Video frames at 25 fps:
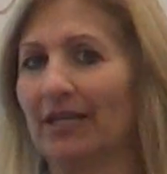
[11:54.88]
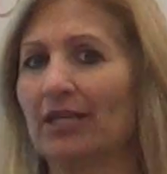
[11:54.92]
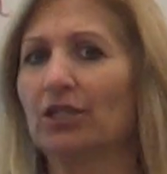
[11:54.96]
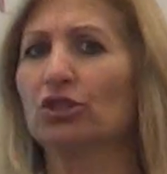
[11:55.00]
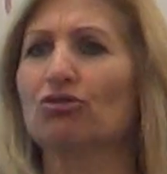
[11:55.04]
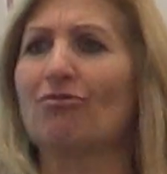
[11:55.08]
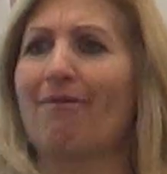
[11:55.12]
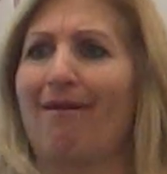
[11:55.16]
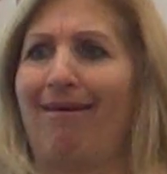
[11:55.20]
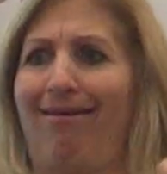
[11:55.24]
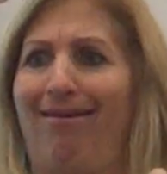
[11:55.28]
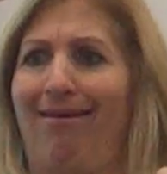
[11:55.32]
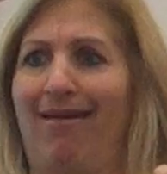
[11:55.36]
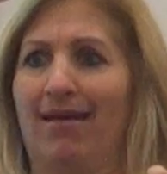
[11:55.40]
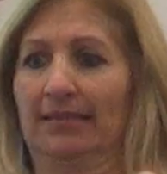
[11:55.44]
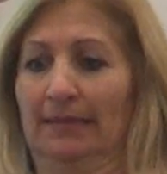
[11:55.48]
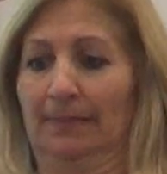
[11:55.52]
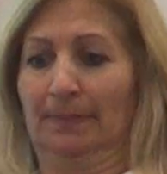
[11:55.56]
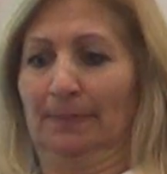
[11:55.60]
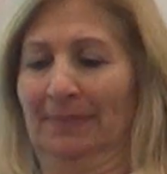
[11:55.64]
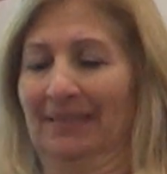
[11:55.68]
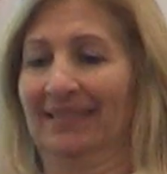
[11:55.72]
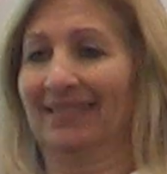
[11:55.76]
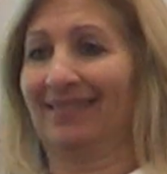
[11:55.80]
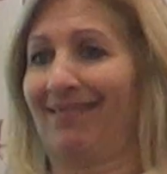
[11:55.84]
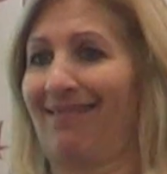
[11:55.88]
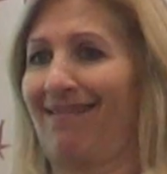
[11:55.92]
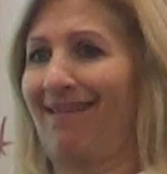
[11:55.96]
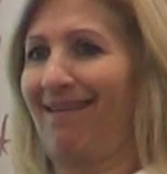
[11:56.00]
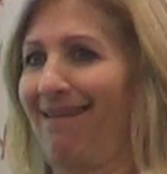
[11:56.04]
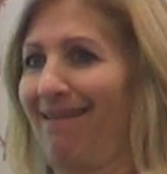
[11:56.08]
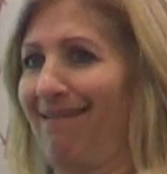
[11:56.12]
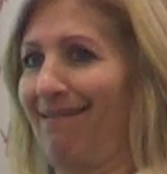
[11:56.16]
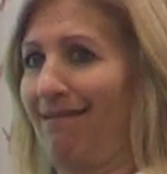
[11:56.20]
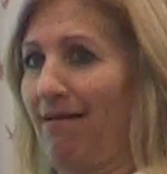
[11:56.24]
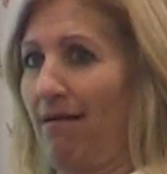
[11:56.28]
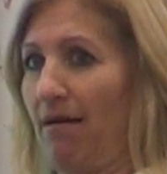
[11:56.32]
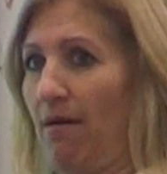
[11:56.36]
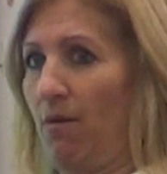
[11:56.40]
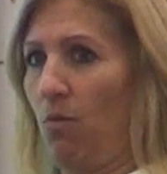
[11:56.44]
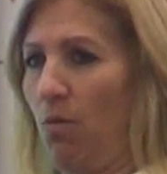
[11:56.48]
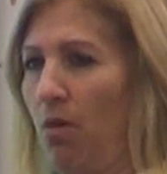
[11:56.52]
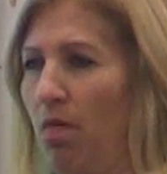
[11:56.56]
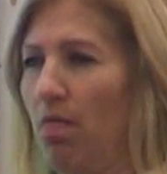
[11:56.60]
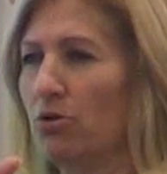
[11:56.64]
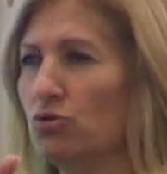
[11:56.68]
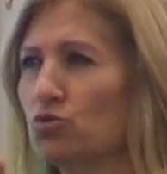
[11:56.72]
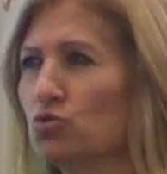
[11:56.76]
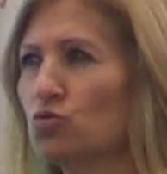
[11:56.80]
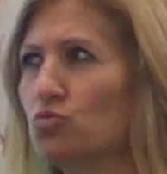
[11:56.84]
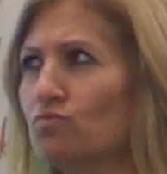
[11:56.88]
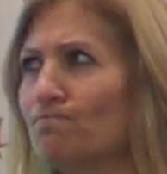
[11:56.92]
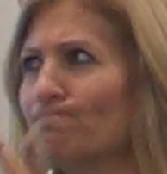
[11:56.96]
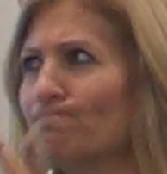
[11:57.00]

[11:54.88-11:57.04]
there was a lot of renovating that had to be done.